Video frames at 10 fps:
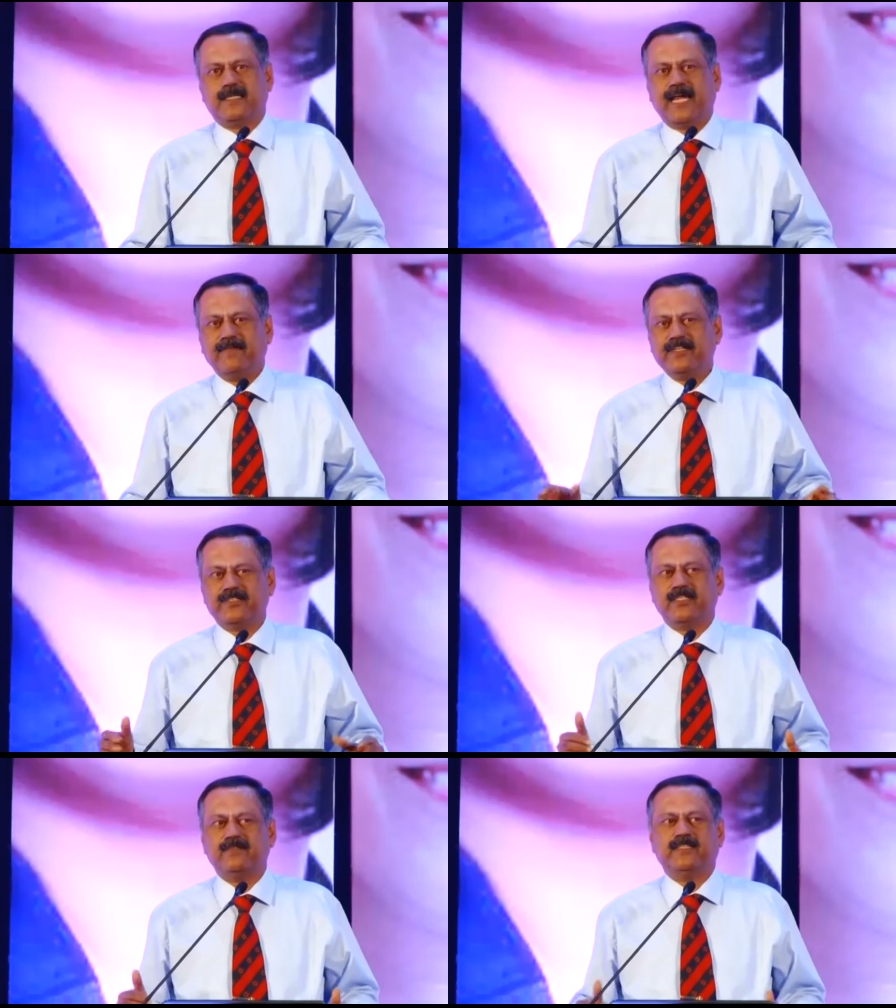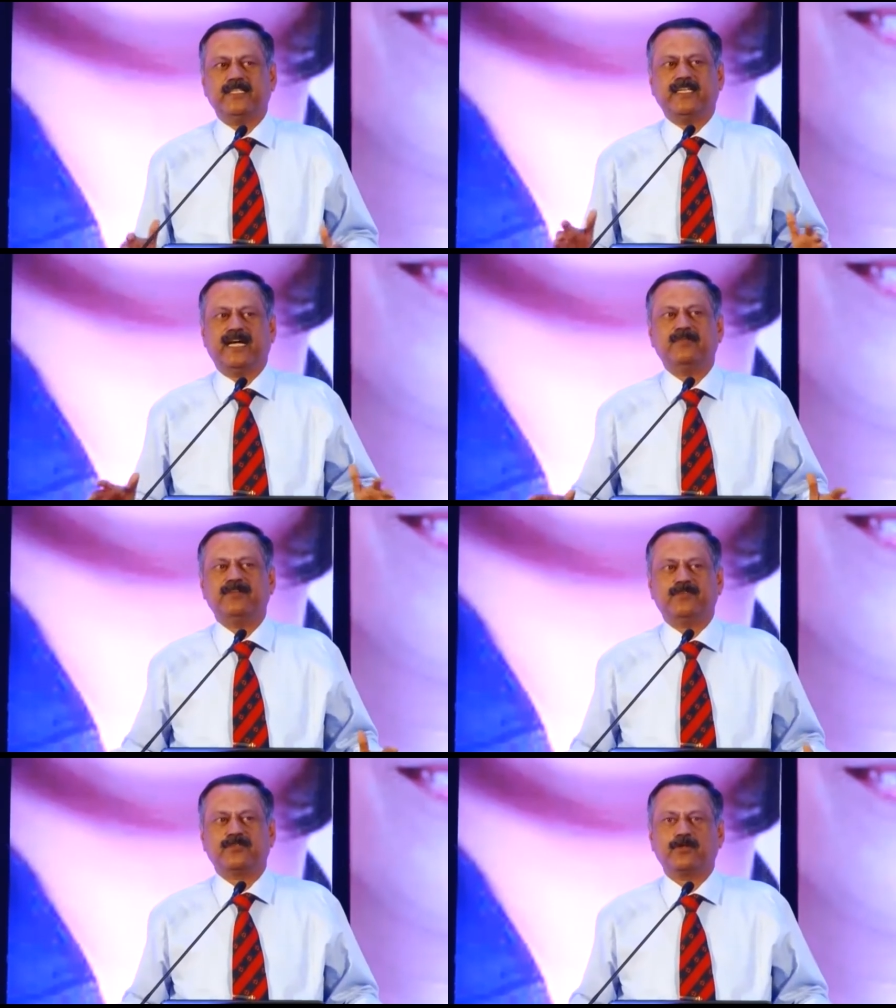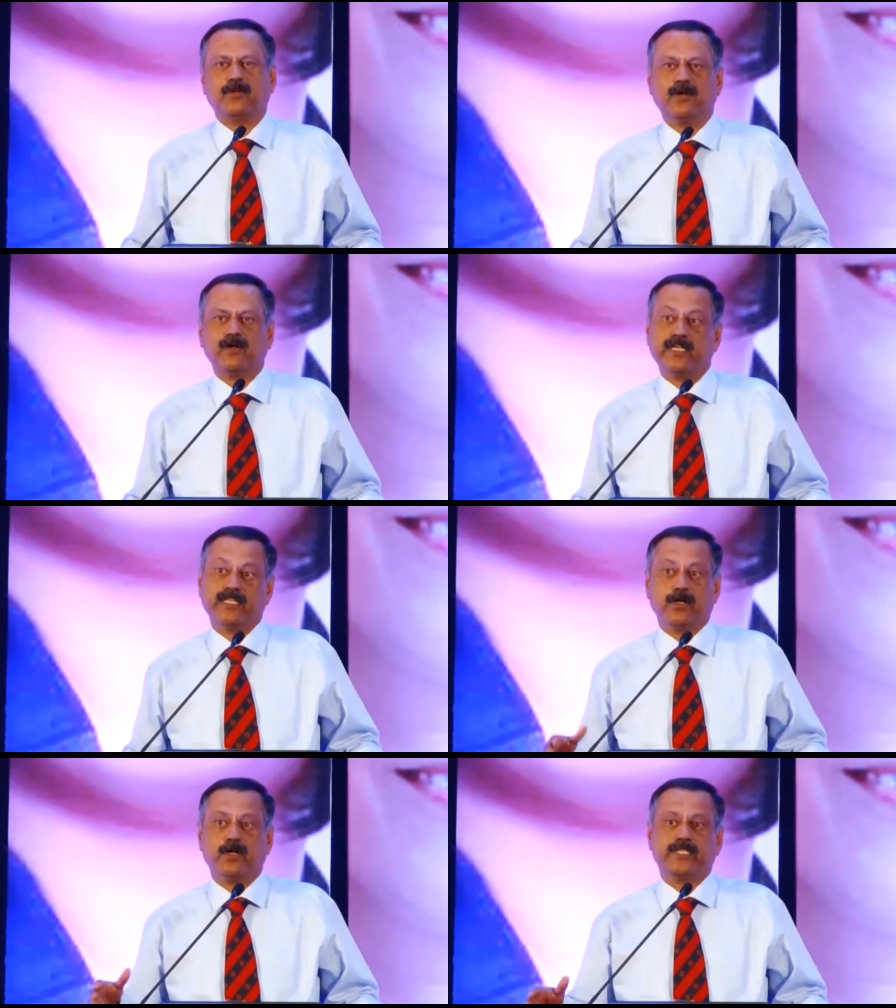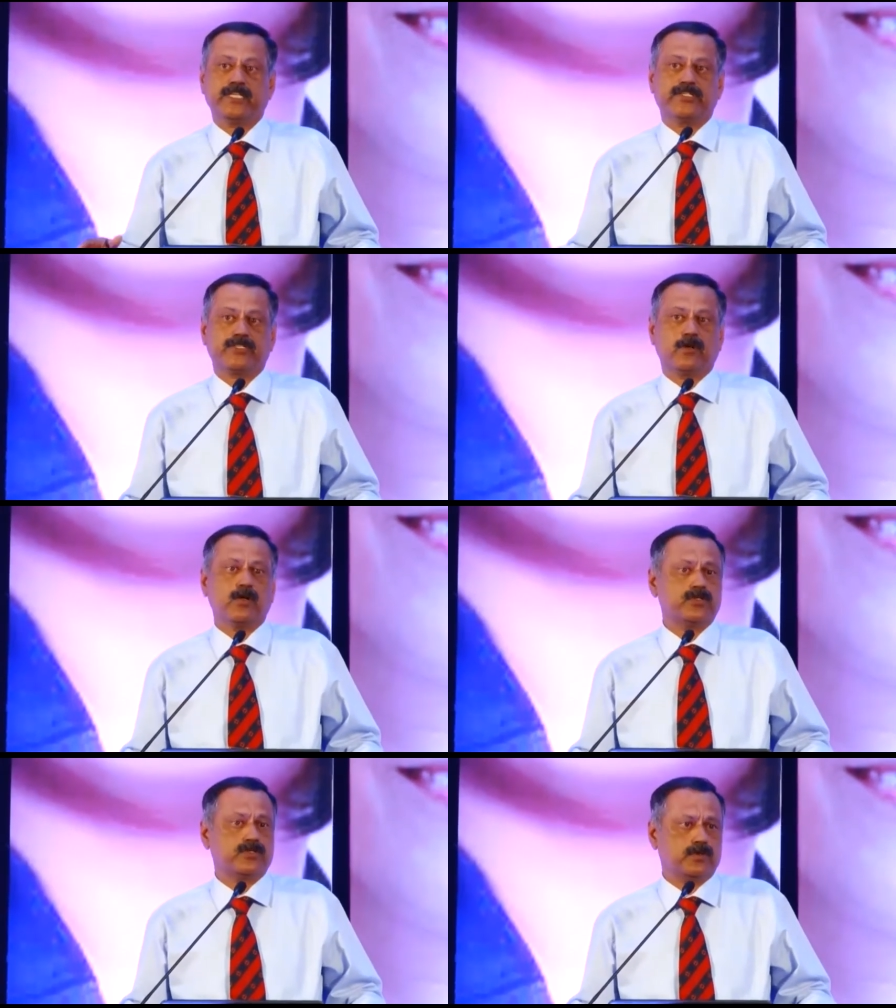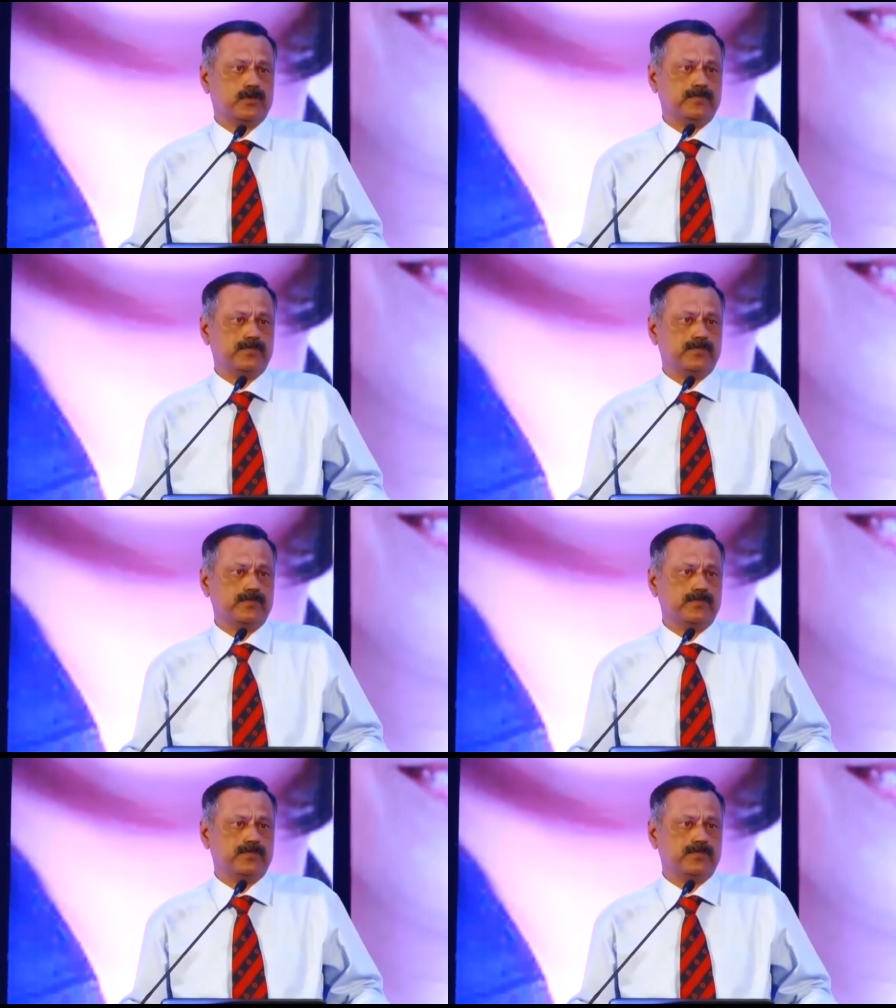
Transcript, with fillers: Having served in the army for so long in the northeast also,